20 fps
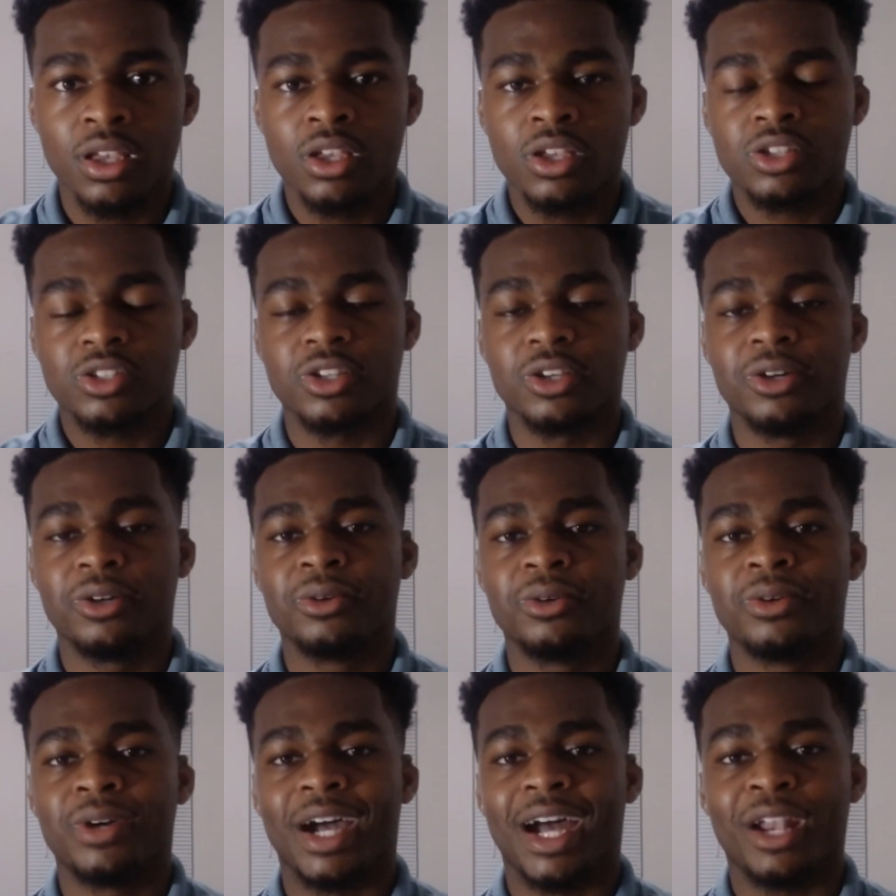
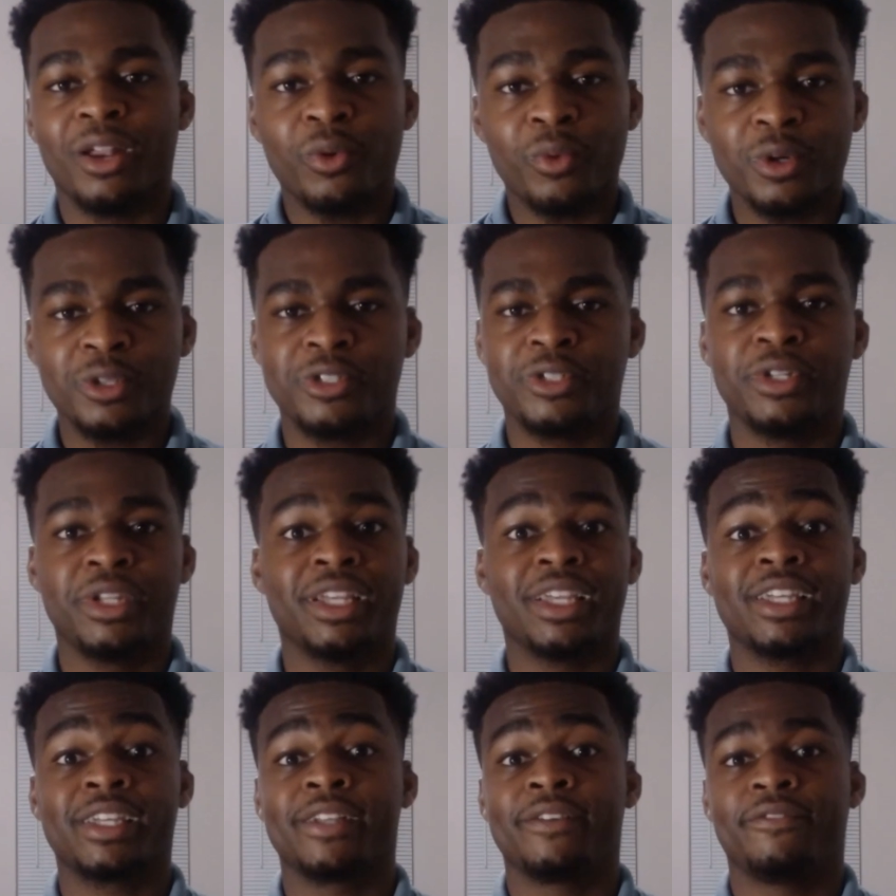So I don't want you to
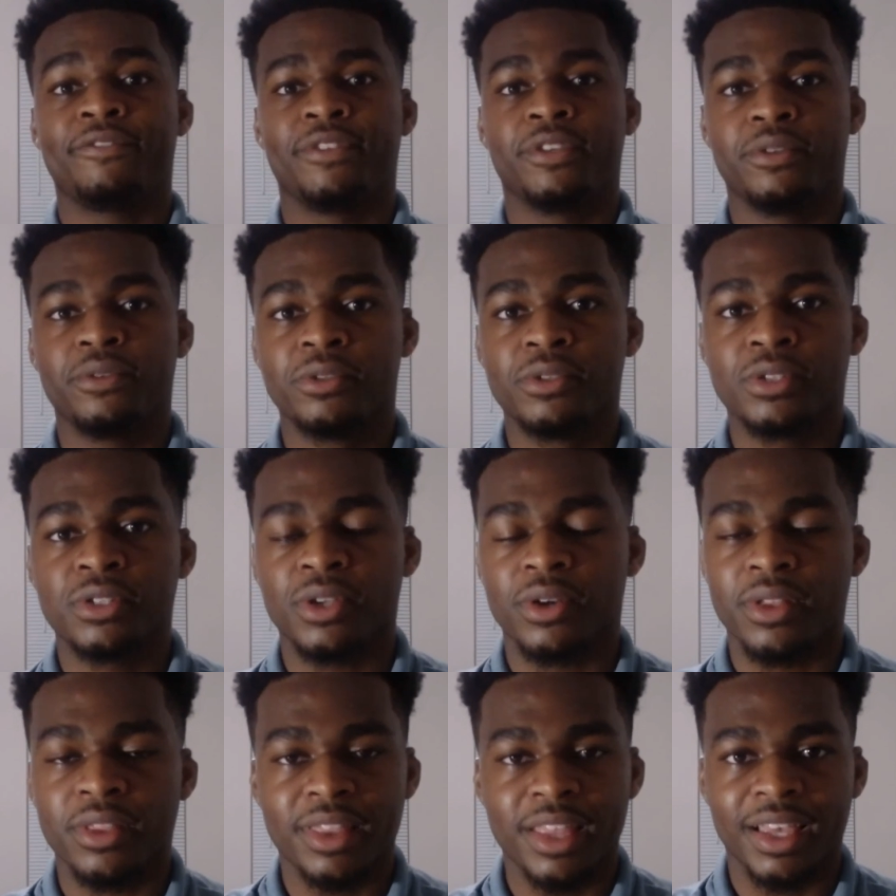get confused
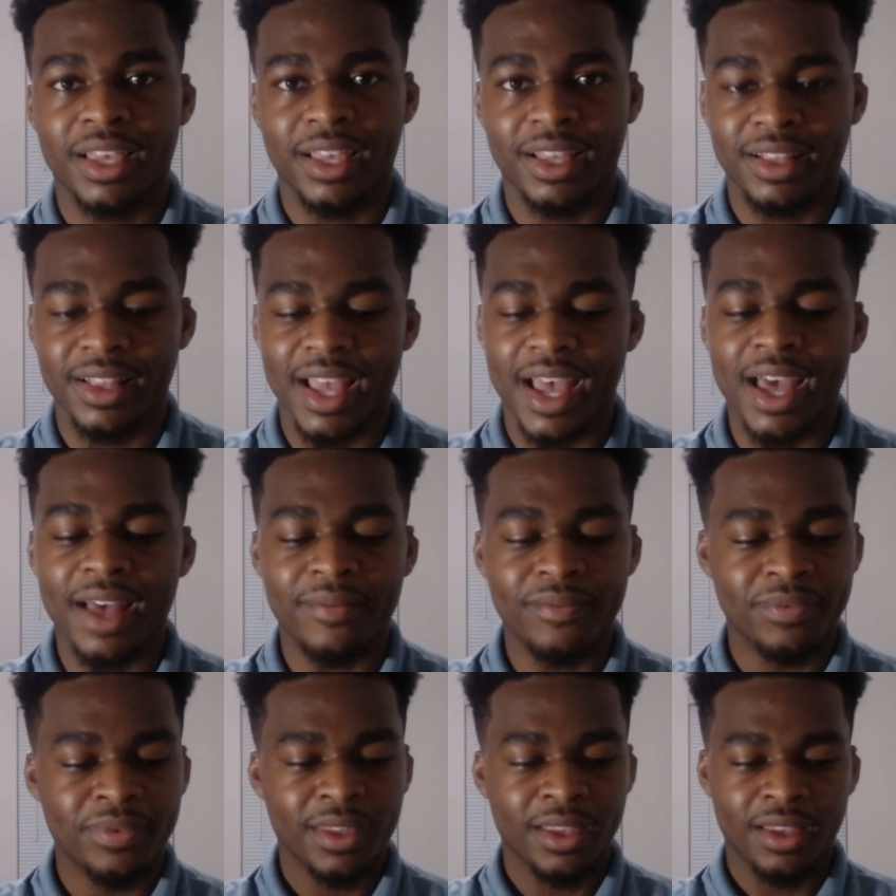on thinking
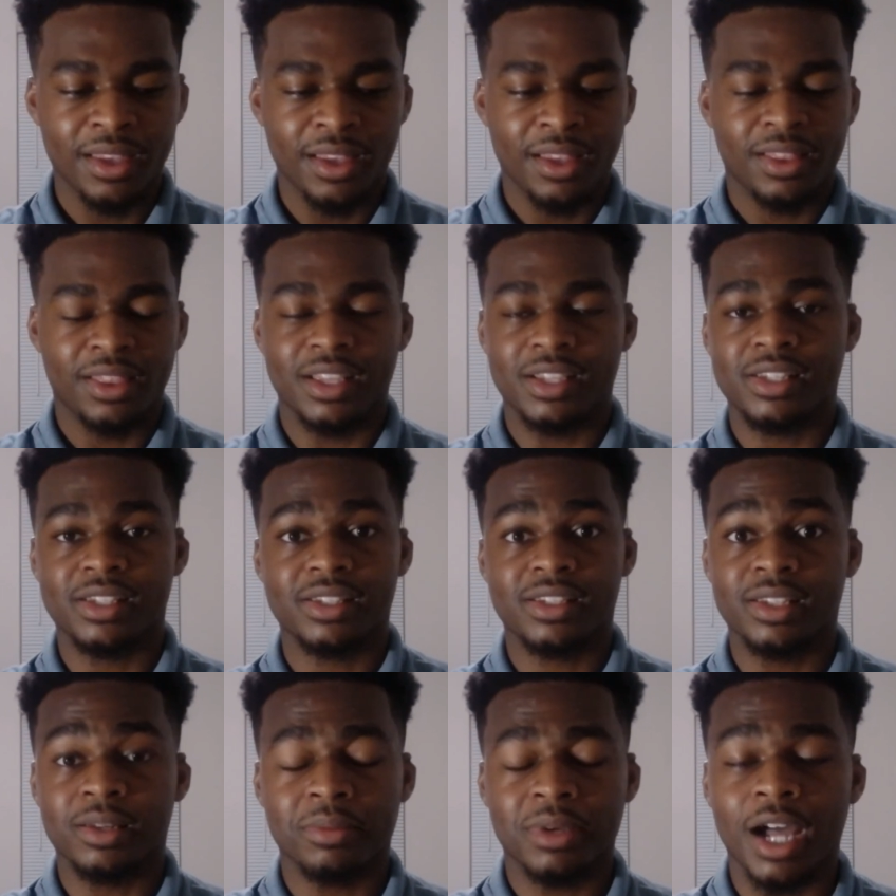that this is
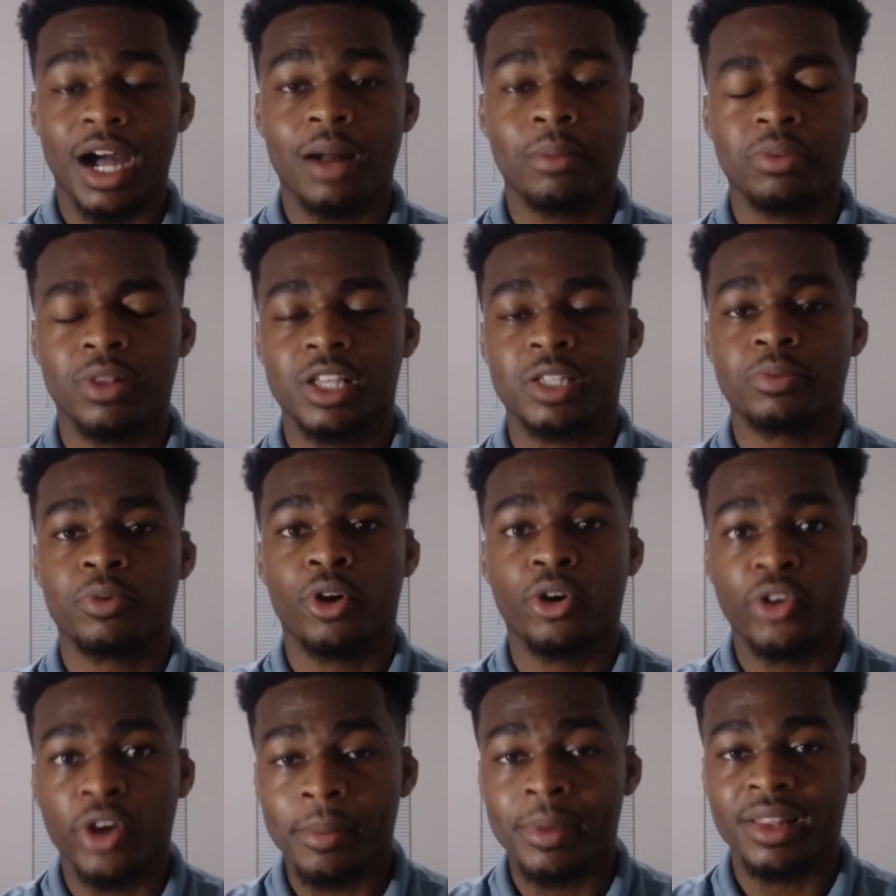some complex
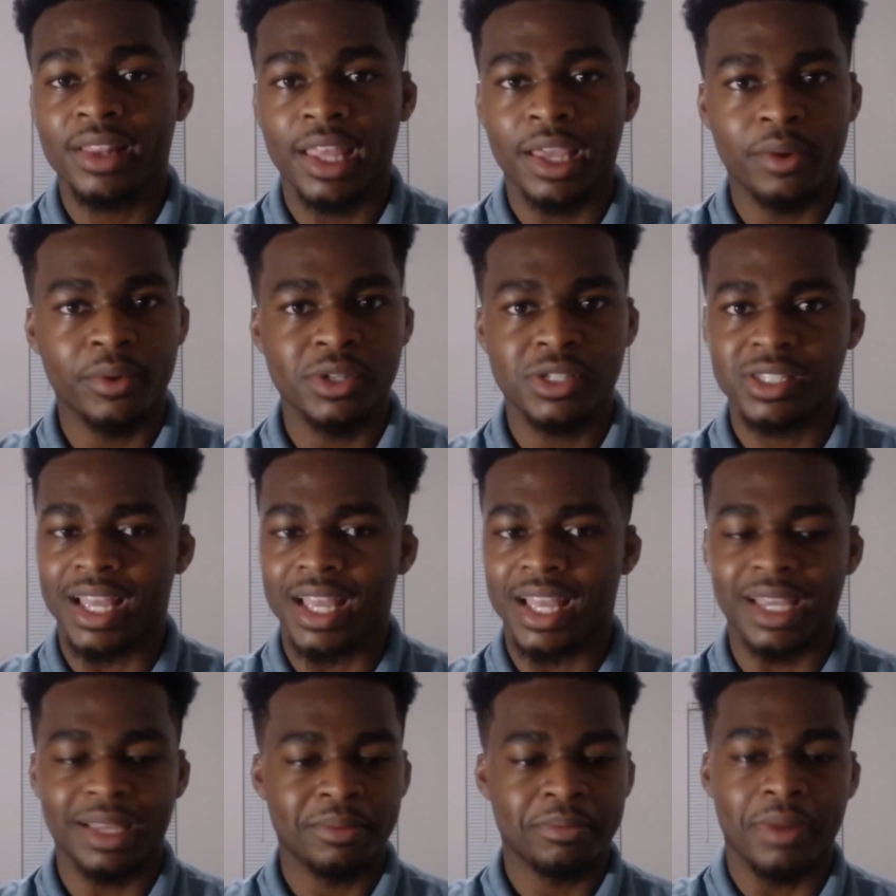programming language
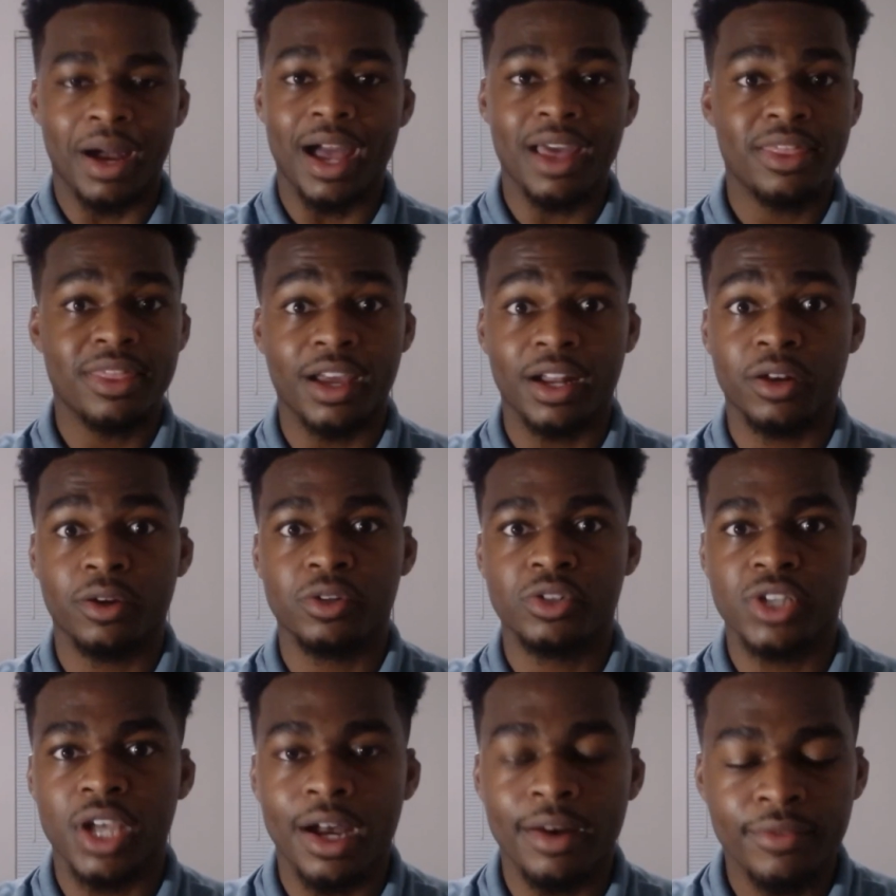like Python or
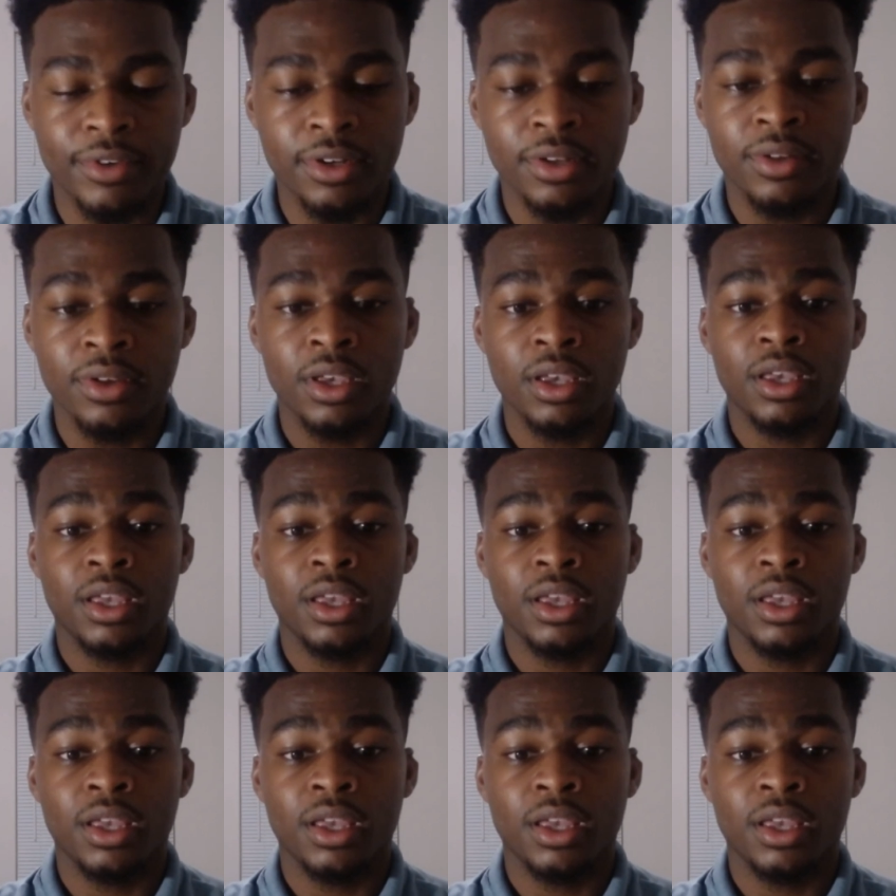Java.